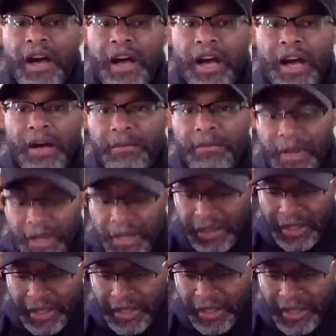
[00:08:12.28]

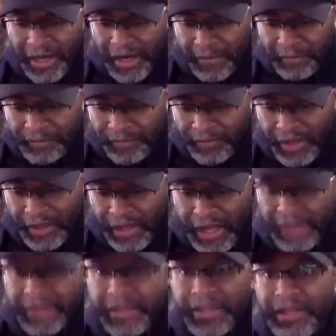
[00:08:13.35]
in the
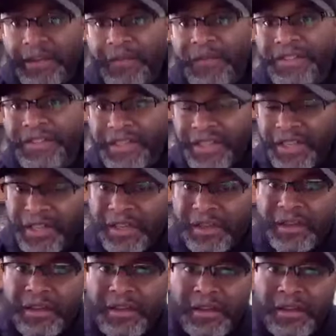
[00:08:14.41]
as in the physique